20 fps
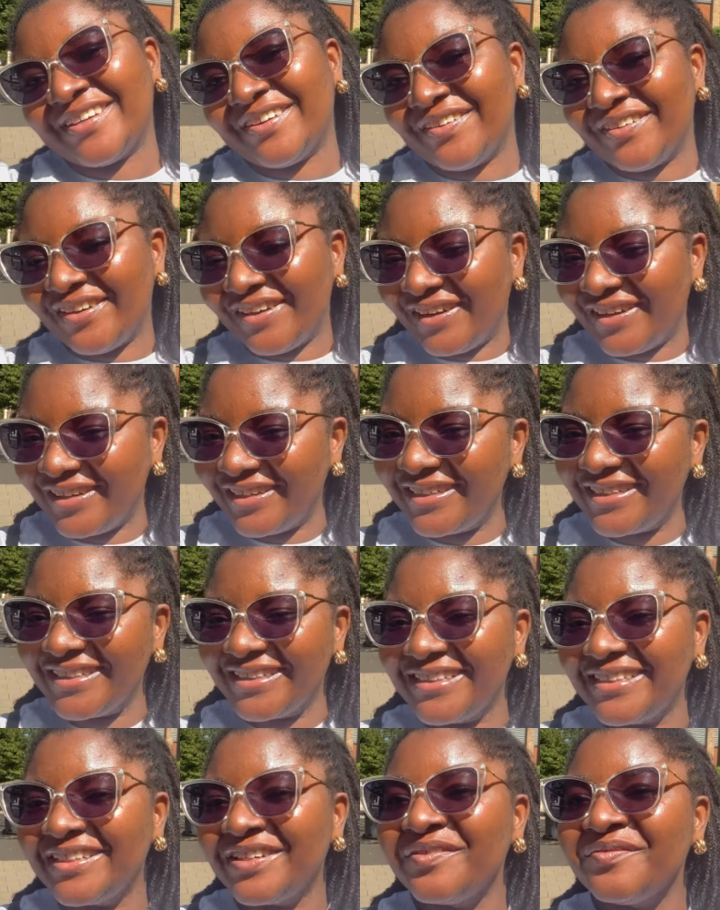around
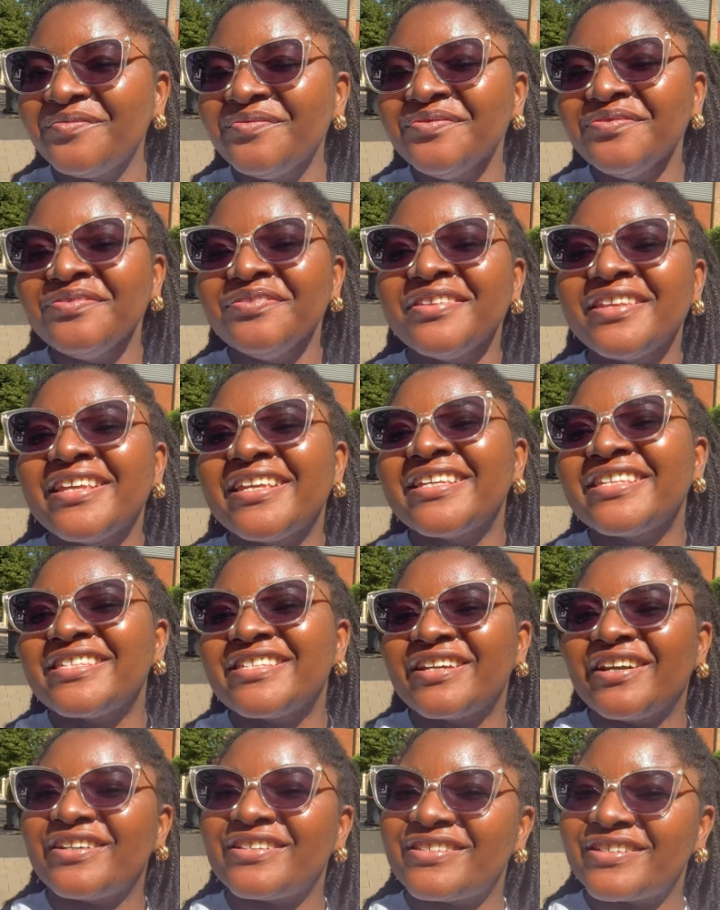
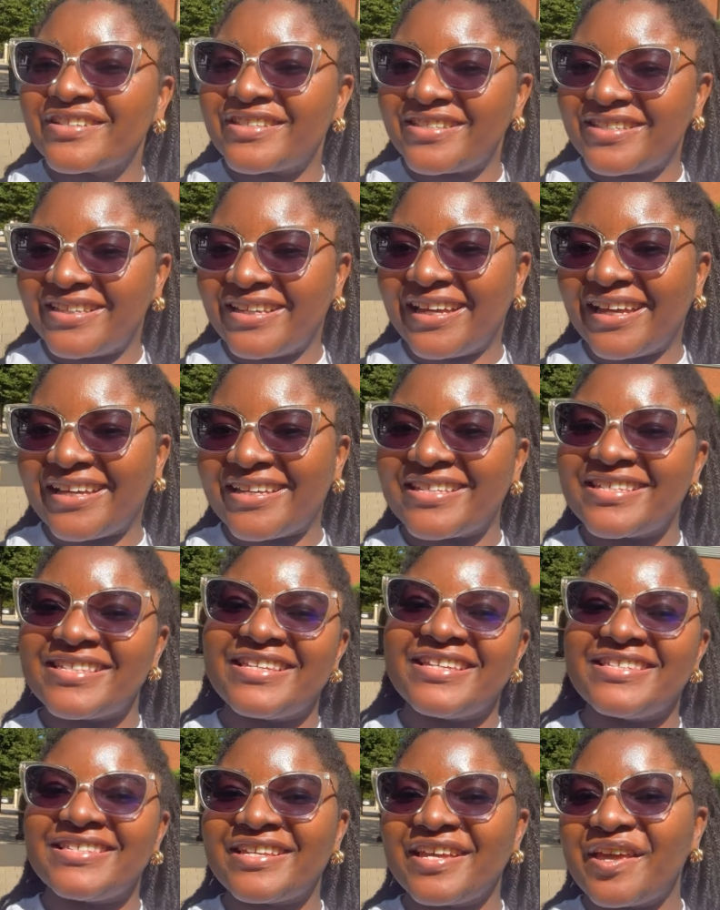so i'll talk to you guys
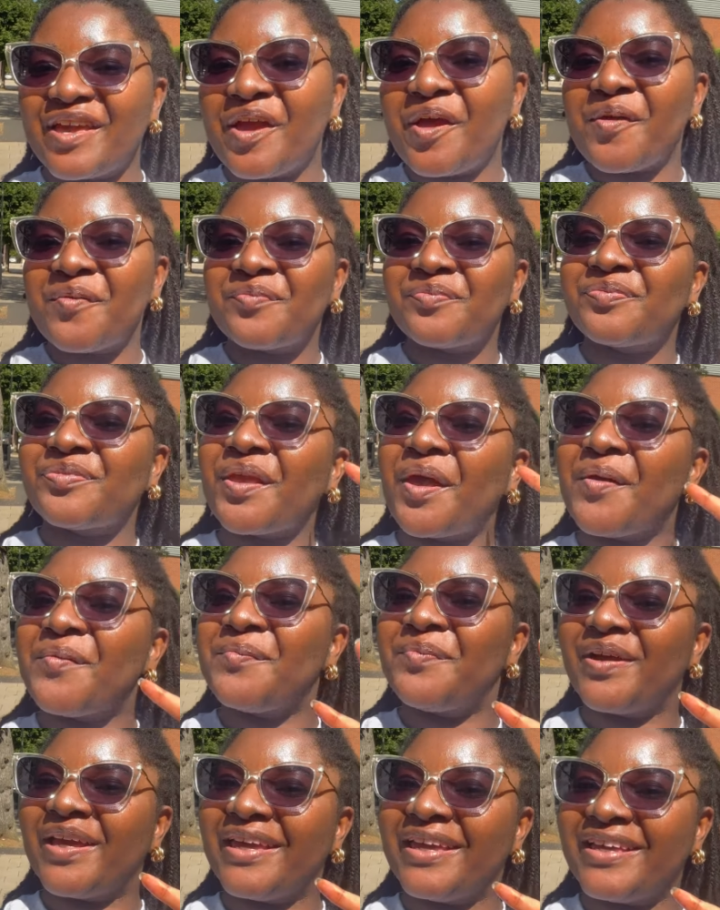later yeah
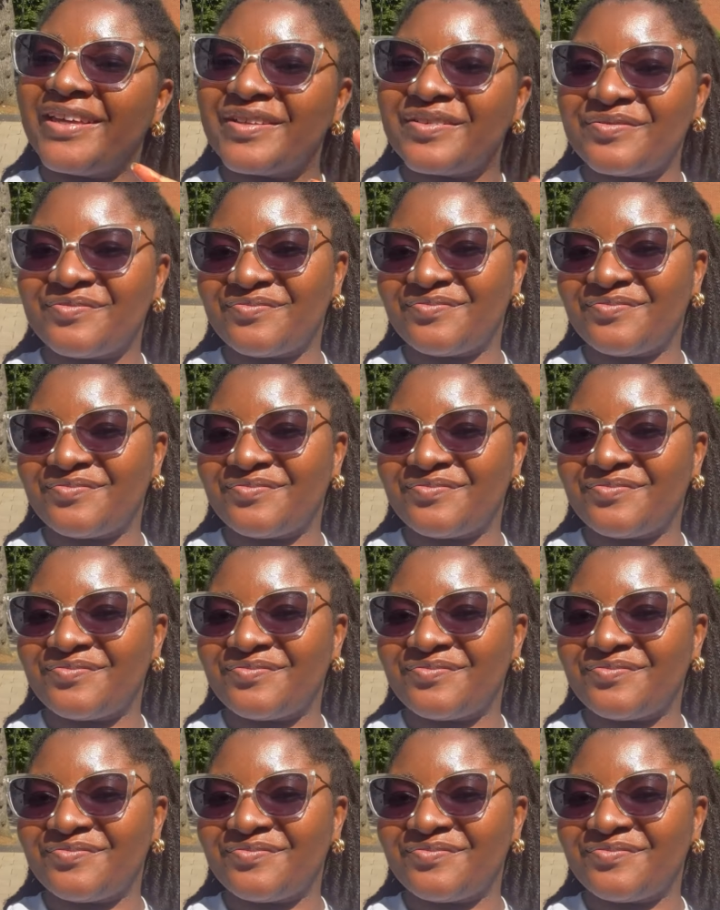bye and